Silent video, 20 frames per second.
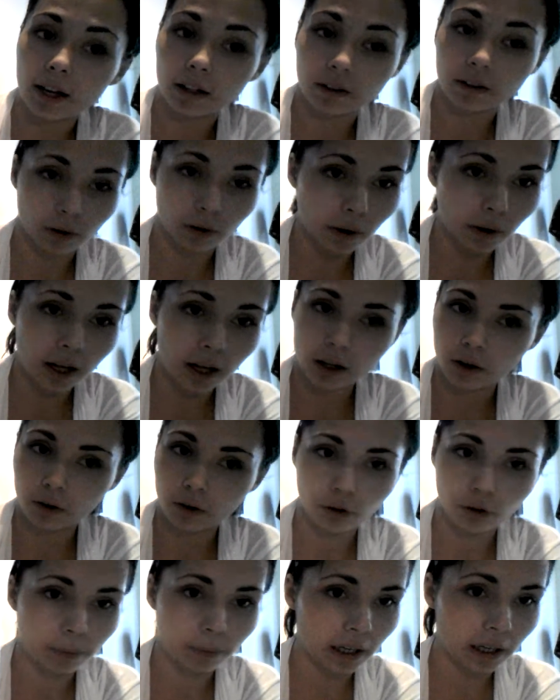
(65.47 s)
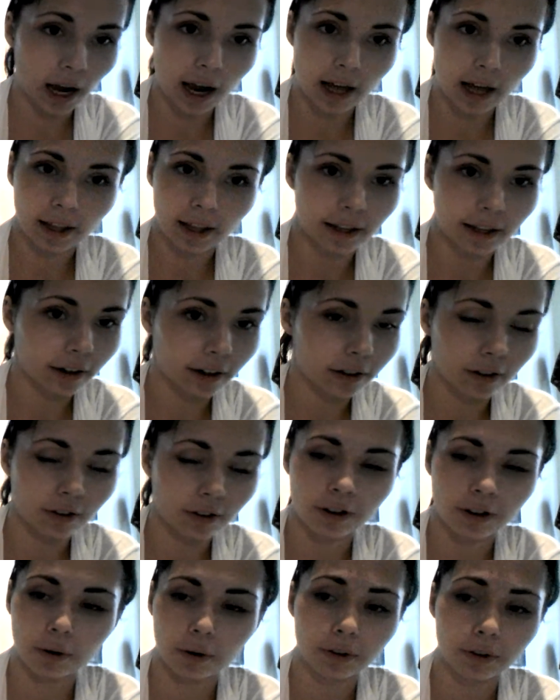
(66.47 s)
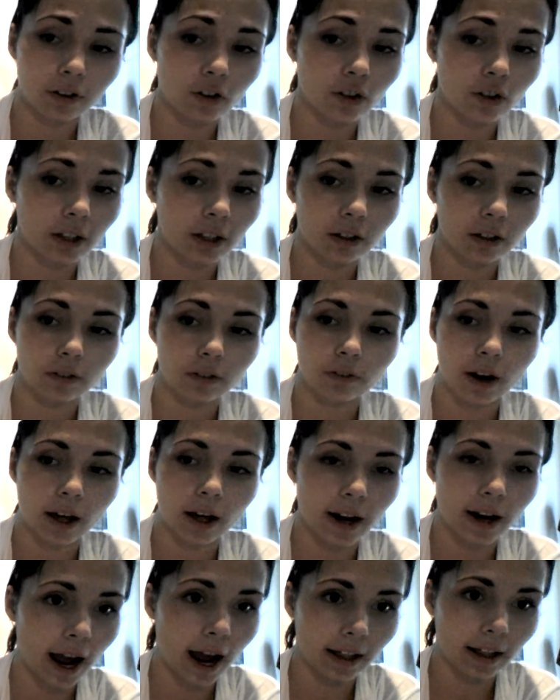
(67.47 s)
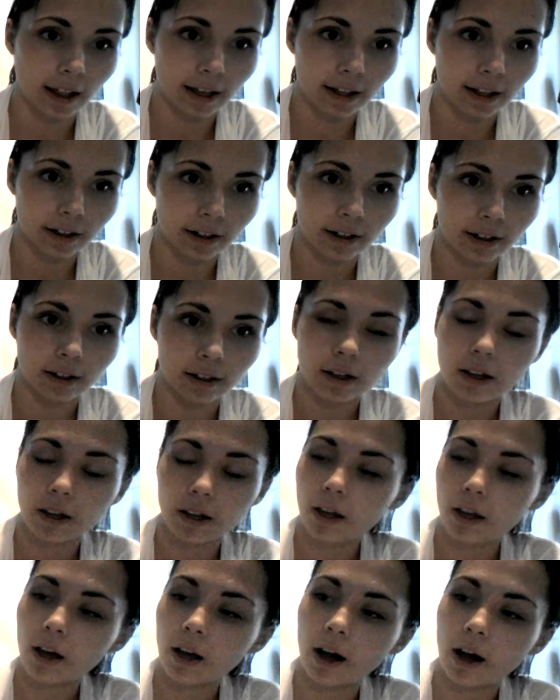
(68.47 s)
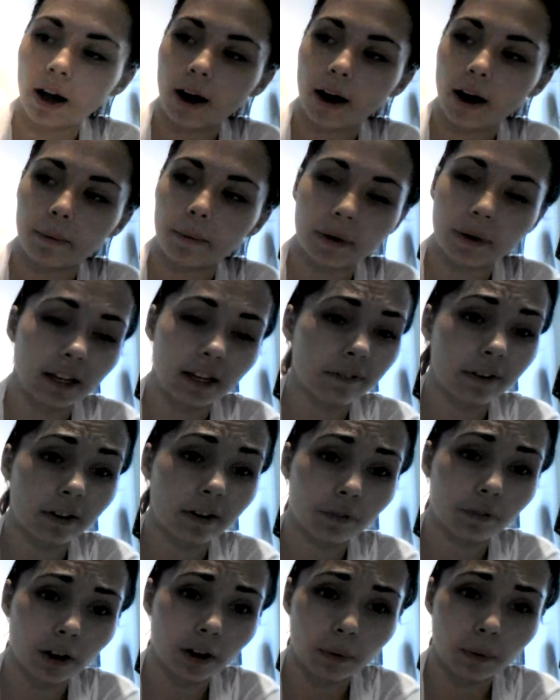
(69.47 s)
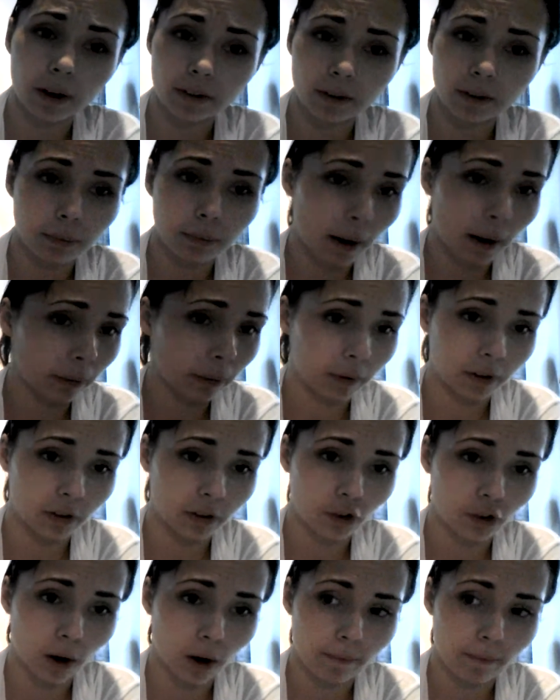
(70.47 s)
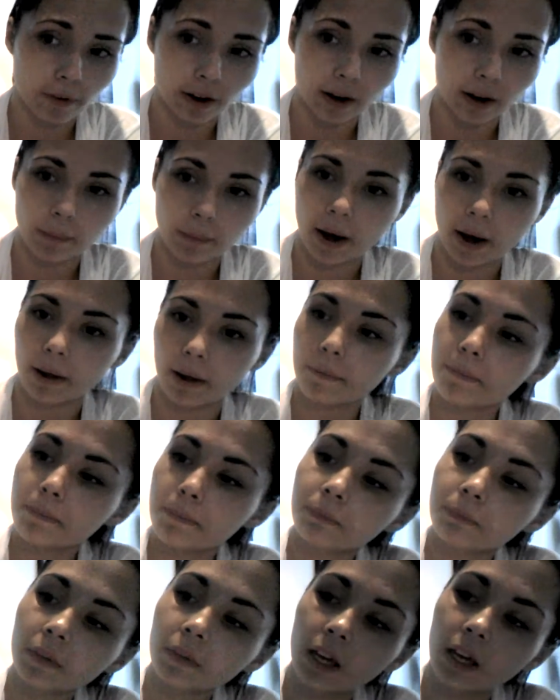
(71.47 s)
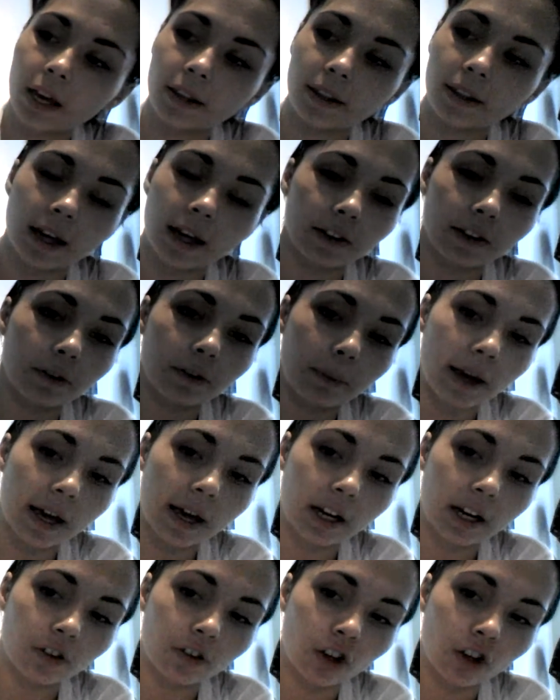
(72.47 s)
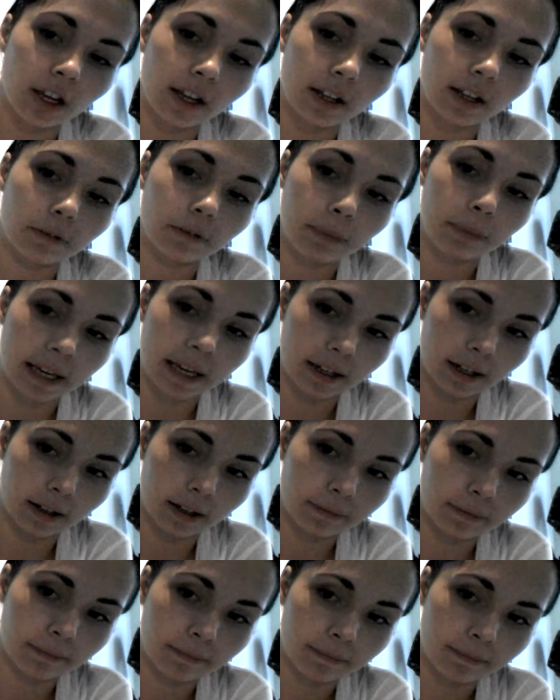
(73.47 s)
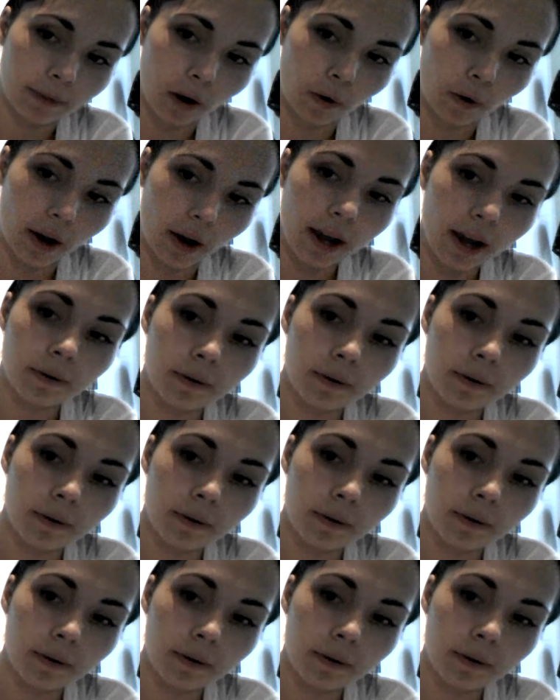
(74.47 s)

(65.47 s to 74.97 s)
it's okay to use your pink highlighter. There's no such thing as a red highlighter. And even if there was, it probably wouldn't show up very well. And then Spanish is pink. Okay?